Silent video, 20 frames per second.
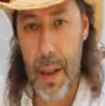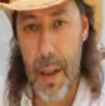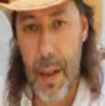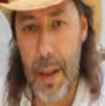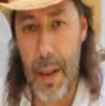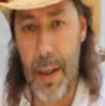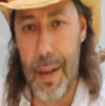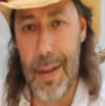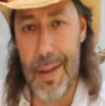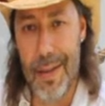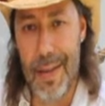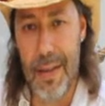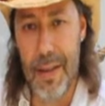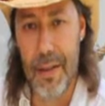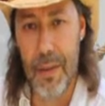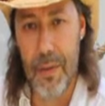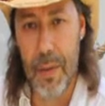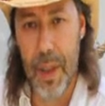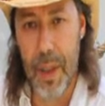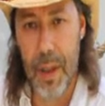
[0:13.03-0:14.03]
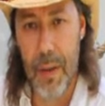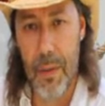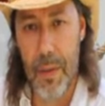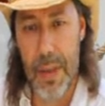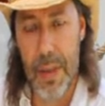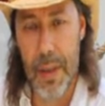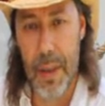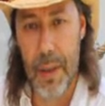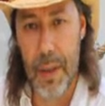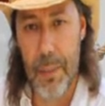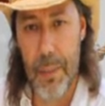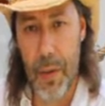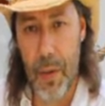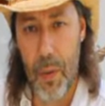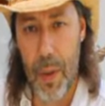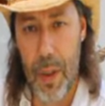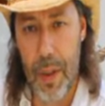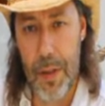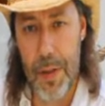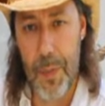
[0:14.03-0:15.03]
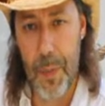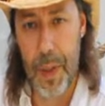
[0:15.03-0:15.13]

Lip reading: Hey, it's In the Raw with Sonny McGuire